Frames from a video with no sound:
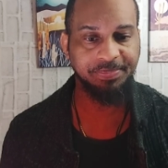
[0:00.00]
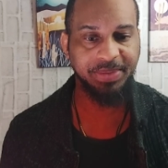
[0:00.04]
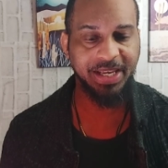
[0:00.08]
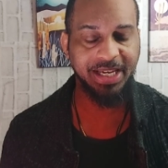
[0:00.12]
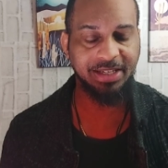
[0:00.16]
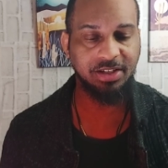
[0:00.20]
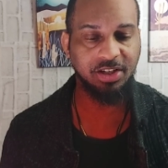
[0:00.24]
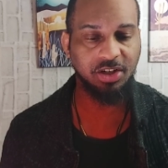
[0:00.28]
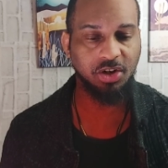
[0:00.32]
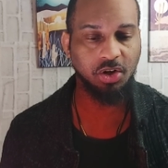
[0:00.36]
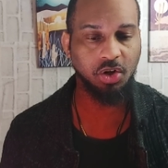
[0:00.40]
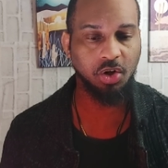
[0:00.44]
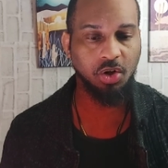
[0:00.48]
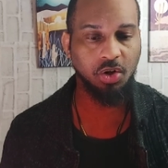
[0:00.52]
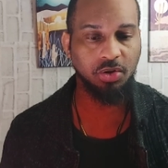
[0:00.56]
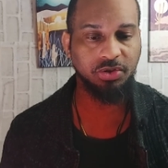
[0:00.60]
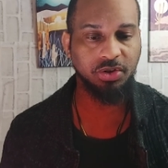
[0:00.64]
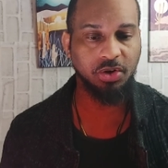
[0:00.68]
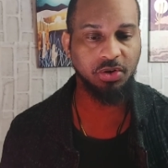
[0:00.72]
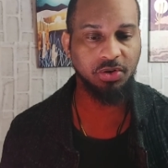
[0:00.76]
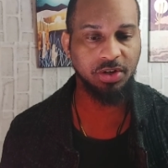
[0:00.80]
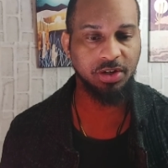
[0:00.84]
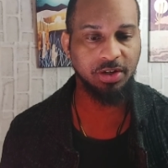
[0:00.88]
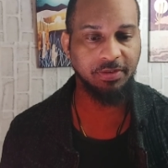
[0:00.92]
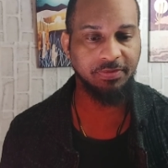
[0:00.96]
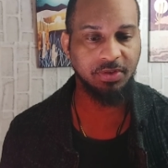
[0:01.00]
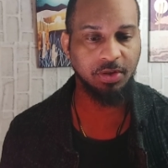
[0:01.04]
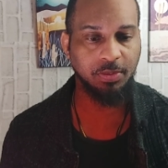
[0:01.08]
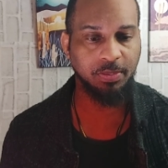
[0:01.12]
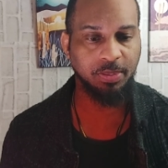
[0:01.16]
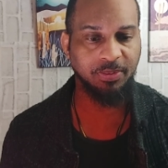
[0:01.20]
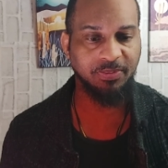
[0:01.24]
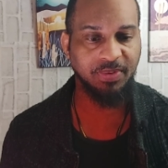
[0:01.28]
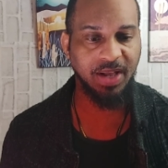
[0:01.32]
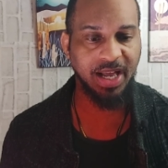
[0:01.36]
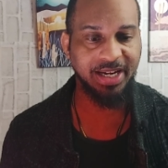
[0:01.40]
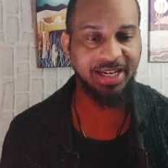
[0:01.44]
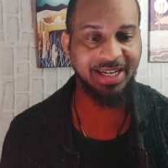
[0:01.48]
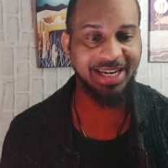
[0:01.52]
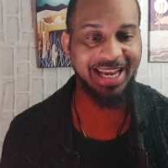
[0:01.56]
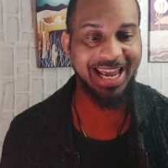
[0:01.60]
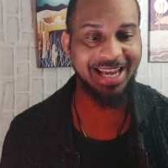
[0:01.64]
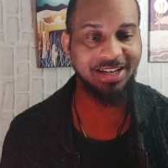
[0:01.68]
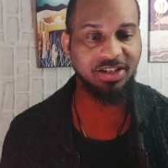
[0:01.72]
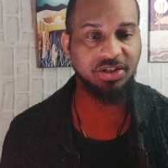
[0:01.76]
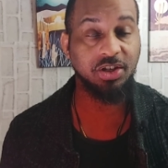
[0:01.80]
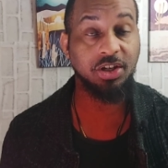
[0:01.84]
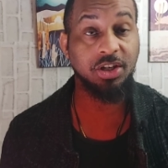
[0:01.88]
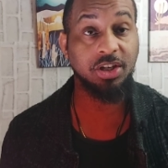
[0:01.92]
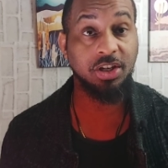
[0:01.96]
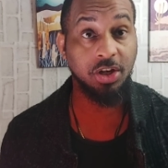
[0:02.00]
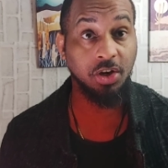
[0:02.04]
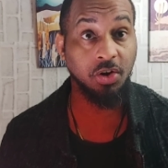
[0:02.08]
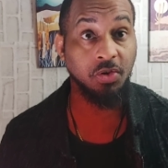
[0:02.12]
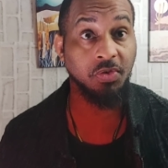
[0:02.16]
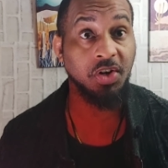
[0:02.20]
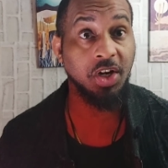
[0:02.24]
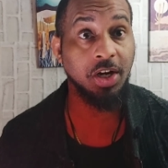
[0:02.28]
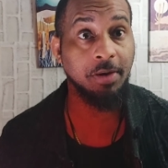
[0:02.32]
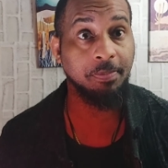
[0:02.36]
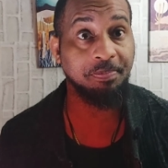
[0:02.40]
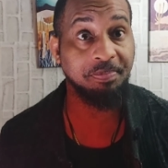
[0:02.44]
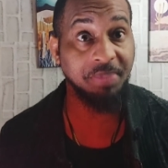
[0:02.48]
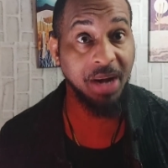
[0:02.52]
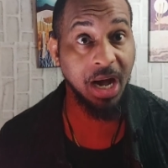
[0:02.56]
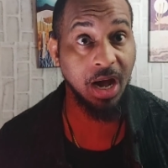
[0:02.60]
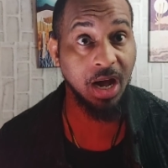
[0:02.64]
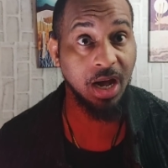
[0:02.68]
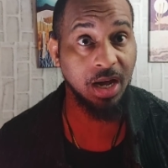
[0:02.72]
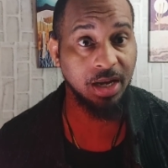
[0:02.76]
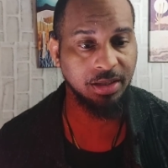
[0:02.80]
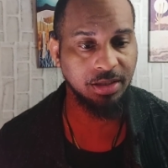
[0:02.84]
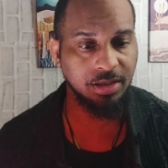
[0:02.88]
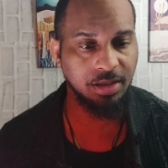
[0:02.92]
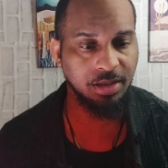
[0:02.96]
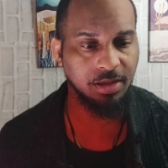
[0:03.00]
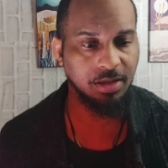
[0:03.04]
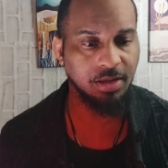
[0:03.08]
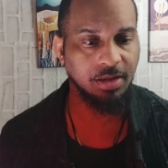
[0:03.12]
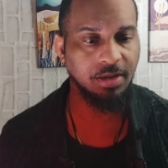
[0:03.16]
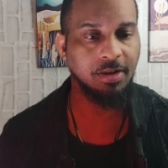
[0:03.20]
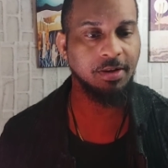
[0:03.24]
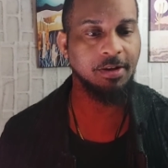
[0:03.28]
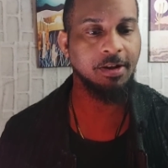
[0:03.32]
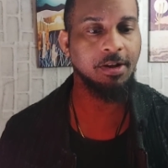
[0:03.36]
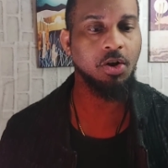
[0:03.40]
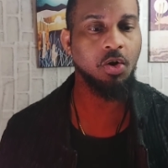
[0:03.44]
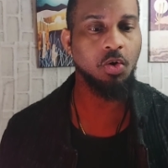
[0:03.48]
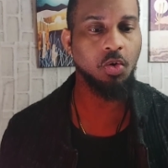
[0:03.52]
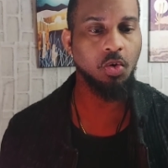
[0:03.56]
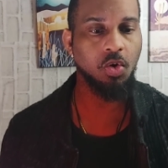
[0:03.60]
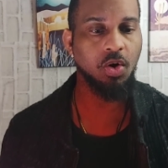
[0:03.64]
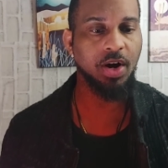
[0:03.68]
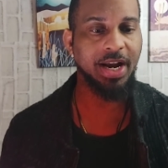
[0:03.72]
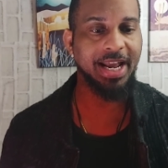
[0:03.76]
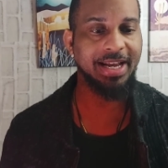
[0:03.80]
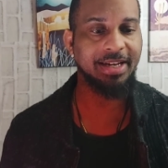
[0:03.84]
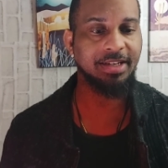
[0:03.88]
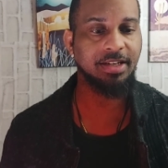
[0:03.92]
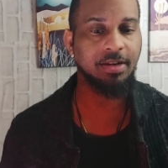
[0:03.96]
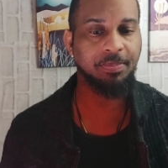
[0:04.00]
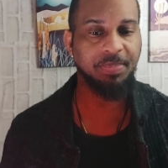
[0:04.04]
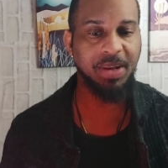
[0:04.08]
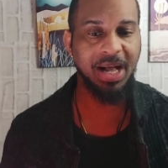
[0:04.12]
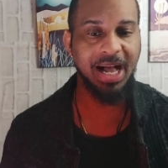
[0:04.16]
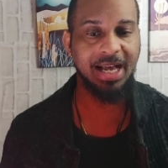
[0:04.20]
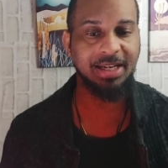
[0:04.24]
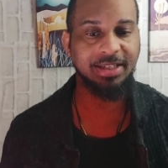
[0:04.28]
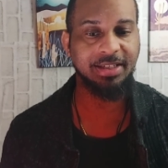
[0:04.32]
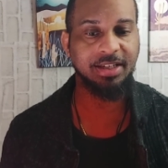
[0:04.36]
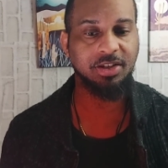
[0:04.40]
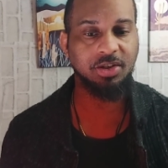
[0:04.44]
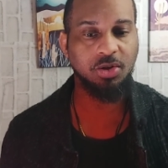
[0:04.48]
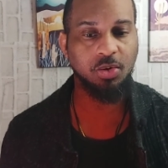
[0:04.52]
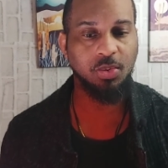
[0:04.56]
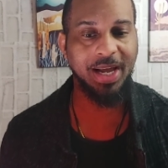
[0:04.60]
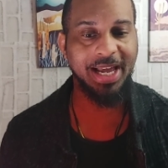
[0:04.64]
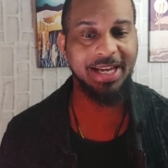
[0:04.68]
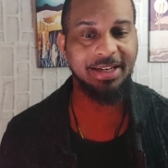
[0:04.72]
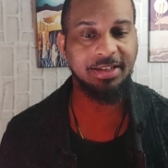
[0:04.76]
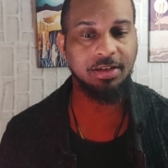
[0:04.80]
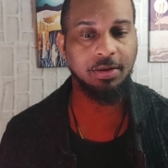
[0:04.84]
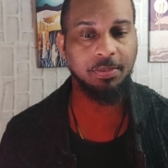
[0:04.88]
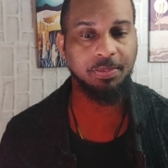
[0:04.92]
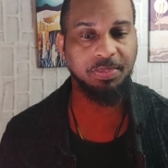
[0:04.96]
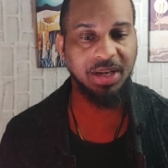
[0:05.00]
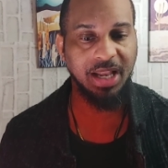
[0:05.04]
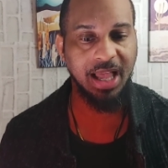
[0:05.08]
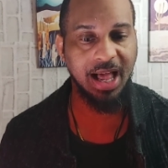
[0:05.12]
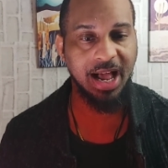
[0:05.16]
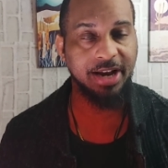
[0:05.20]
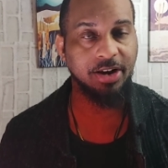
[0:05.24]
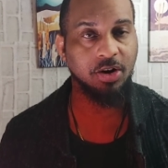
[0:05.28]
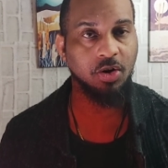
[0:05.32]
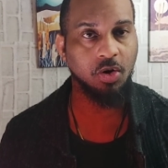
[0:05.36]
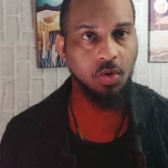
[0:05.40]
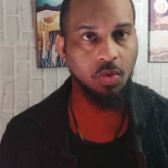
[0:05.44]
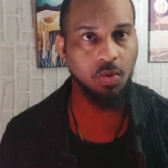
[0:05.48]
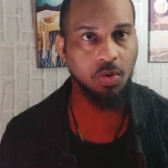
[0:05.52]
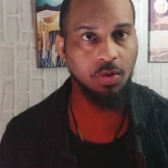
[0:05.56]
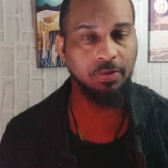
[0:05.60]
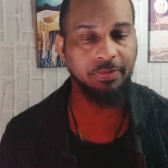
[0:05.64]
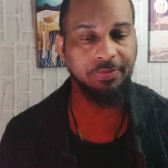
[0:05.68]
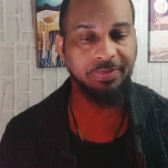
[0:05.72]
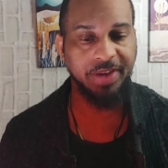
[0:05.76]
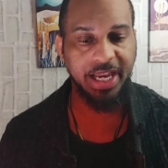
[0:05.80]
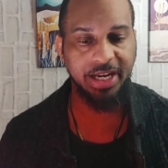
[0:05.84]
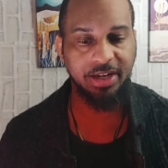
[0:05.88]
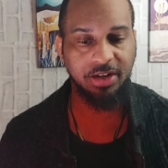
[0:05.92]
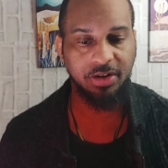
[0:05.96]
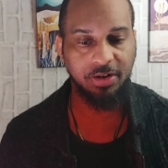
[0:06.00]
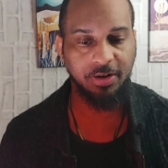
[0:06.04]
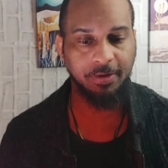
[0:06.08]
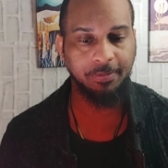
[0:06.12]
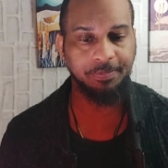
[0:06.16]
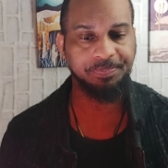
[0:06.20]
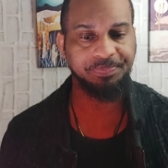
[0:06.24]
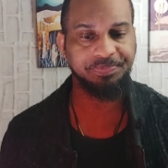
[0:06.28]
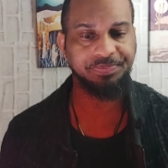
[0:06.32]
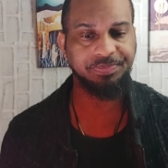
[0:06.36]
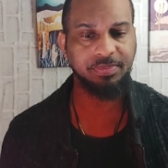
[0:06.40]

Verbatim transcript: It's an alternative to providing a security bond or a deposit to a supplier or vendor.